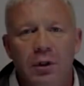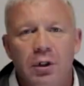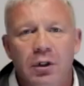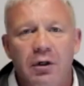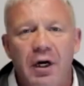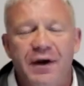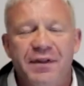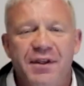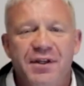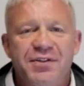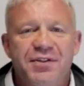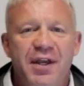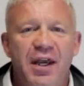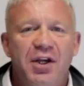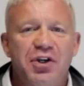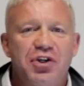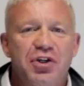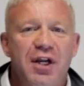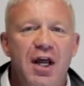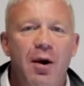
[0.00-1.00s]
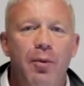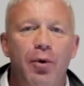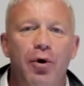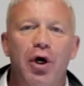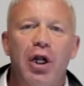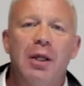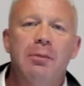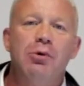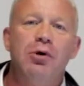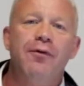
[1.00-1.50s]
All right, in this section now we're
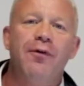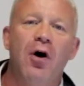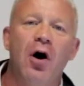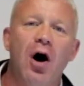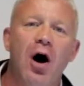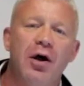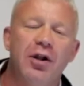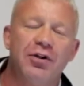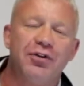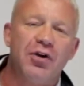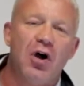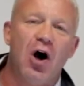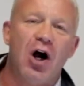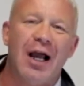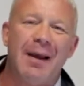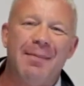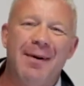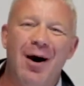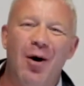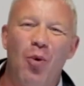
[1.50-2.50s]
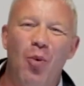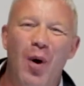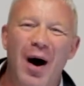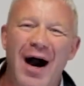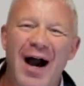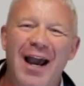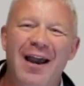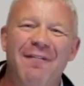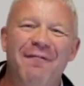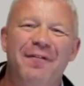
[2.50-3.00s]
going to move on and talk about
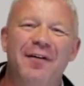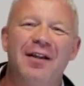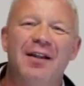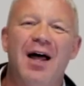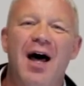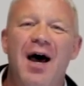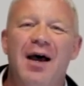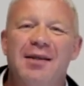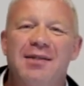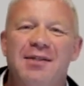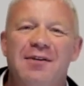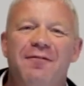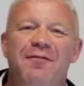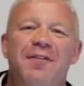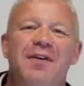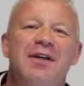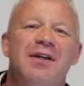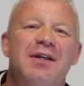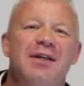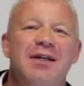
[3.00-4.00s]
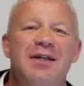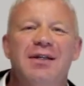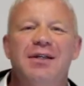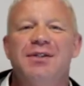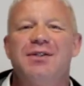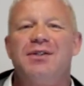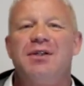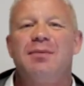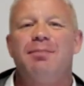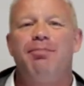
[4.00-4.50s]
why philosophy
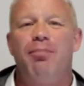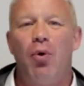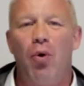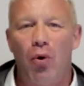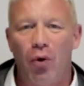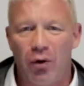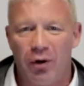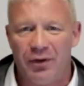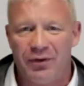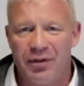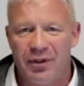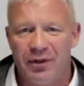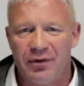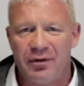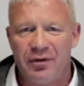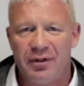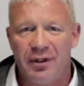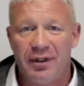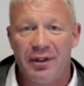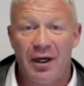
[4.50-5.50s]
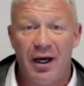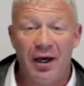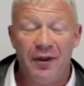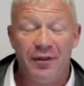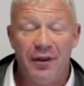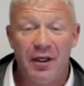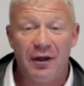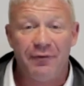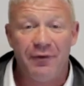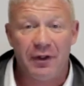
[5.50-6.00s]
is important. And I
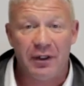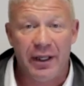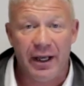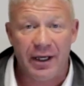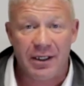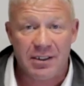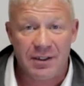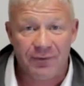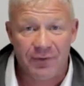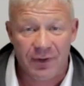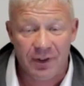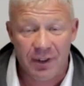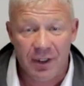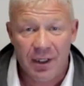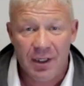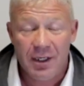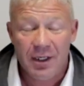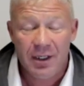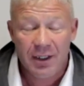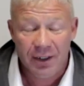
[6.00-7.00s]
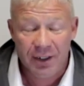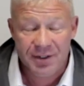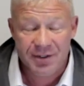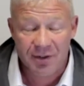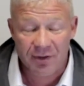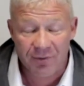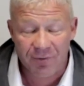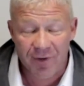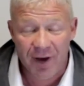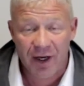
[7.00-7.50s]
think philosophy is
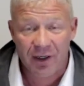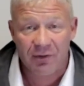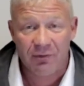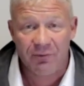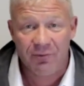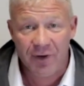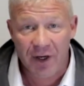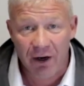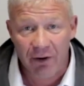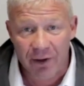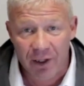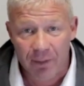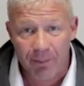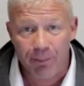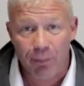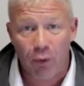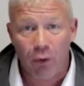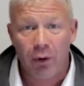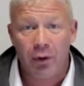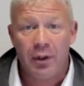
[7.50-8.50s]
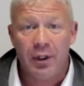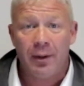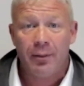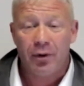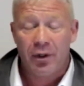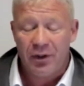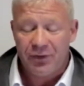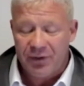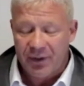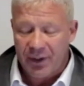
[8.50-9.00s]
in fact very important. I'm
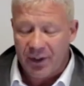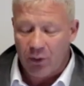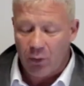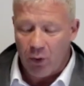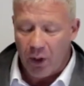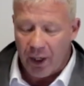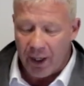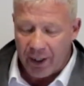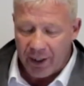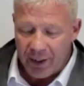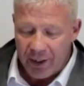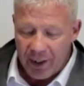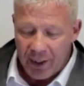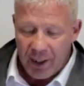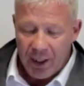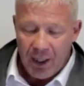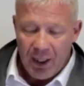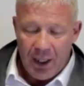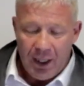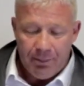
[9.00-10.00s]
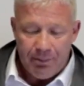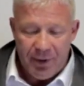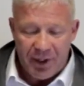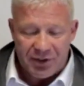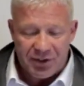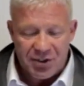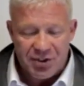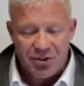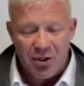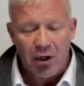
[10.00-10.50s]
going to tell you why. But
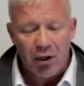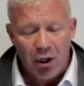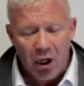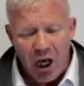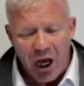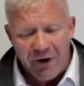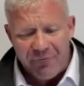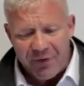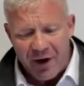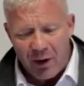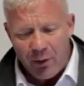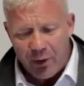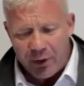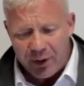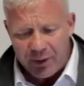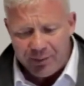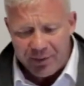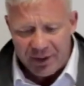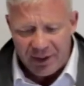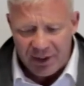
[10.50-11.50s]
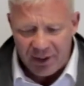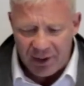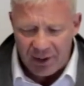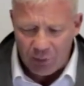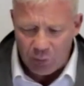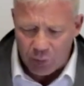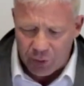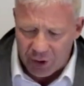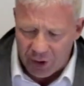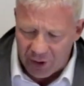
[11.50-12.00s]
to start off, I want to
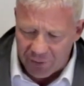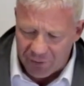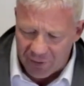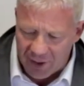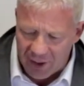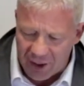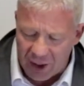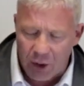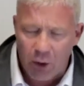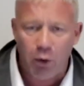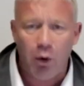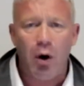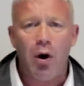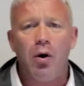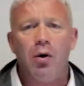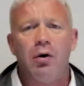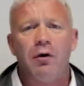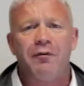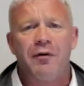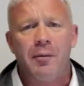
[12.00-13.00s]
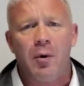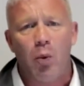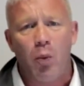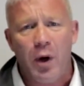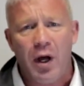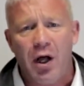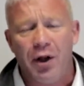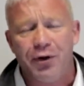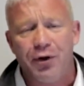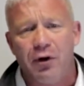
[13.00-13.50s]
begin with a quote from a
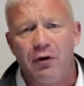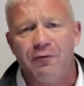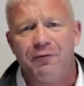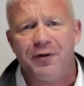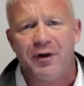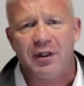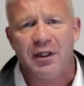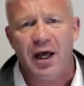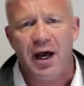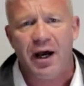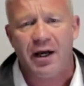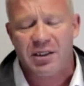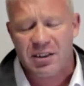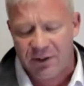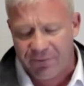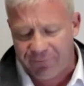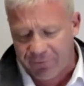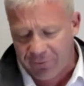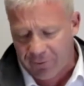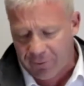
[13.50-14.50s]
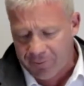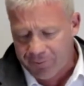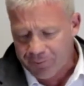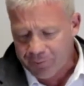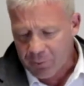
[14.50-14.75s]
well-known philosopher